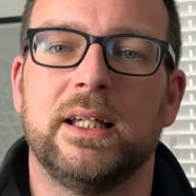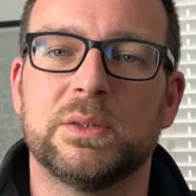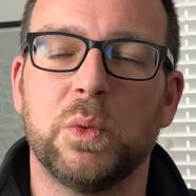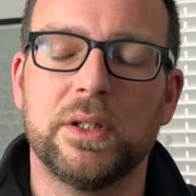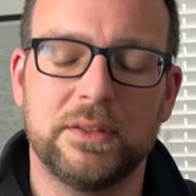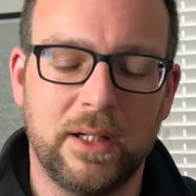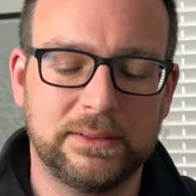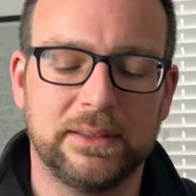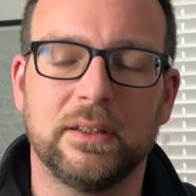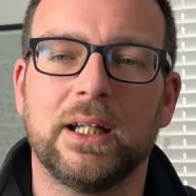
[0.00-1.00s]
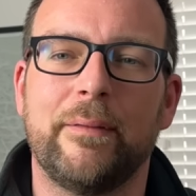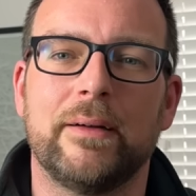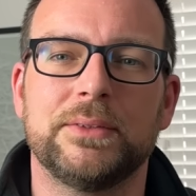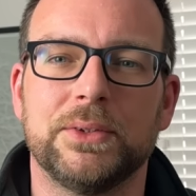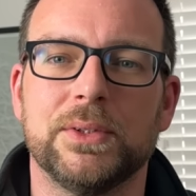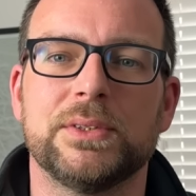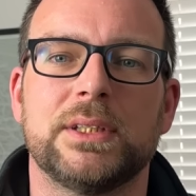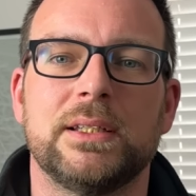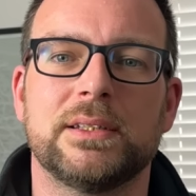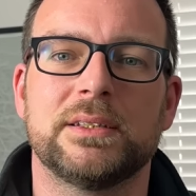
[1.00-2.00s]
It's worth noting that Go Outdoors
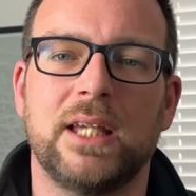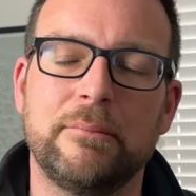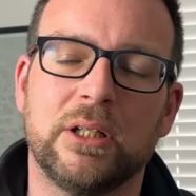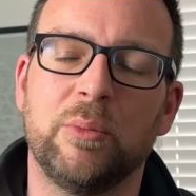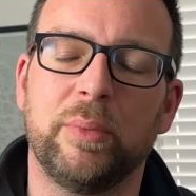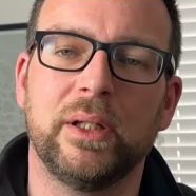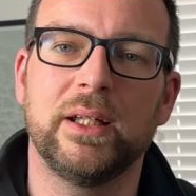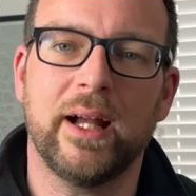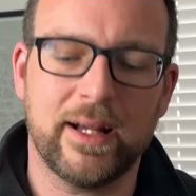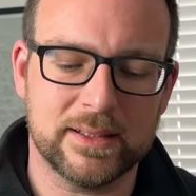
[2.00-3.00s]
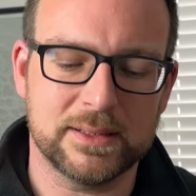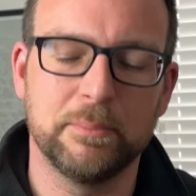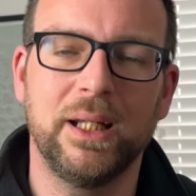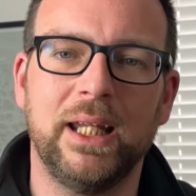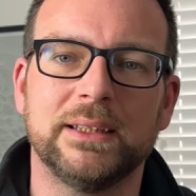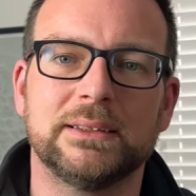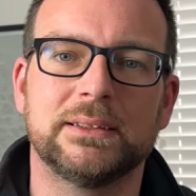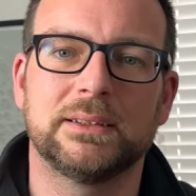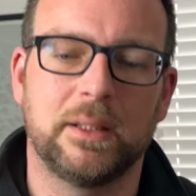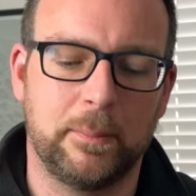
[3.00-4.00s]
is the same company as
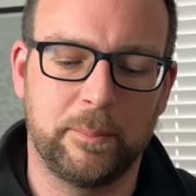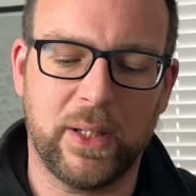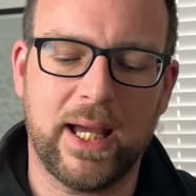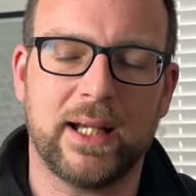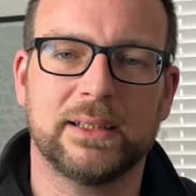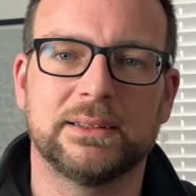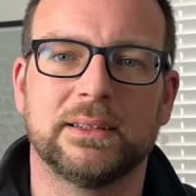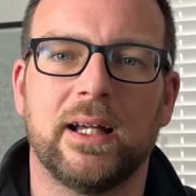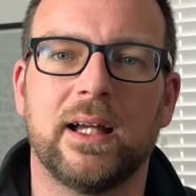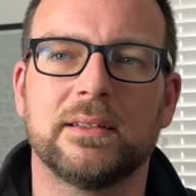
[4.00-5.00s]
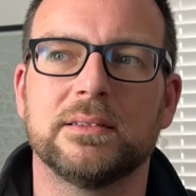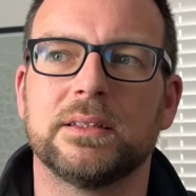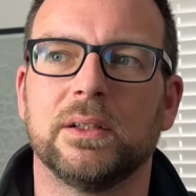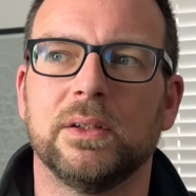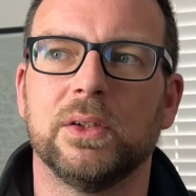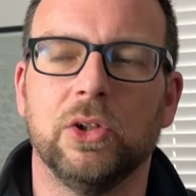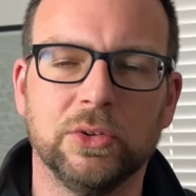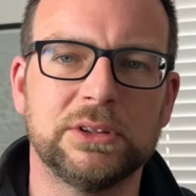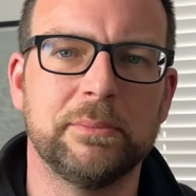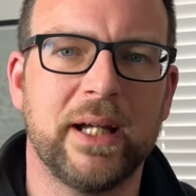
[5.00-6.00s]
Millets, Blacks and
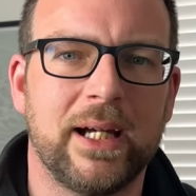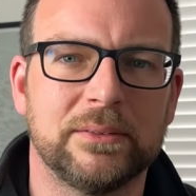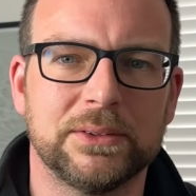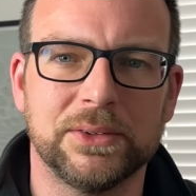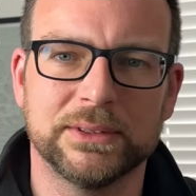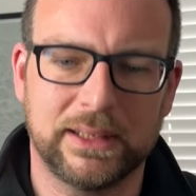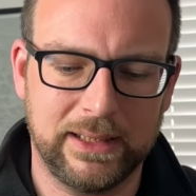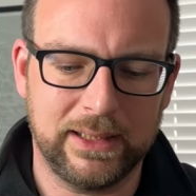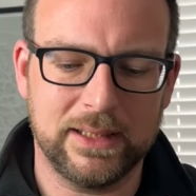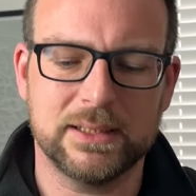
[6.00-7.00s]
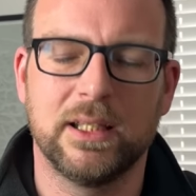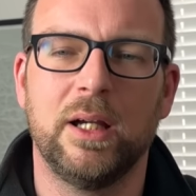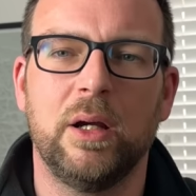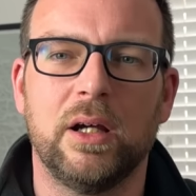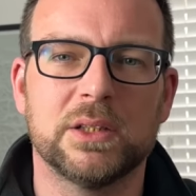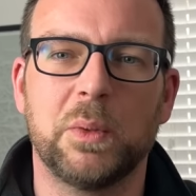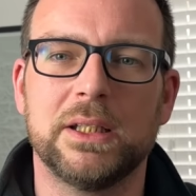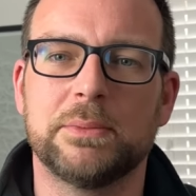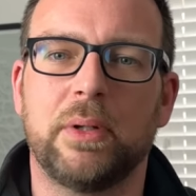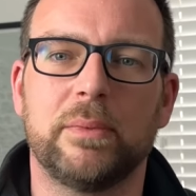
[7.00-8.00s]
Ultimate Outdoors, I think it is, as well
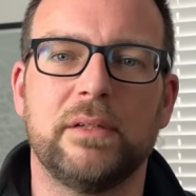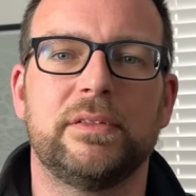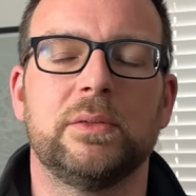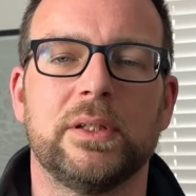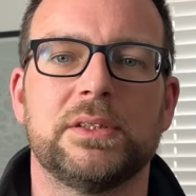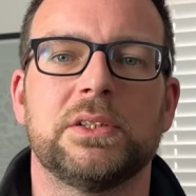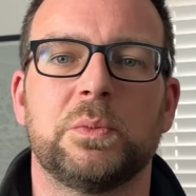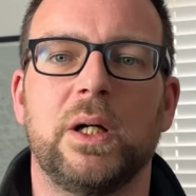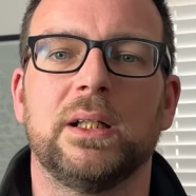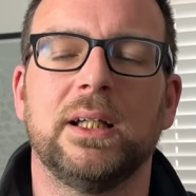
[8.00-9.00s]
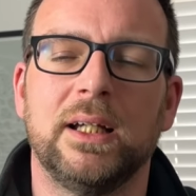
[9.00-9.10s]
as probably a few others as well.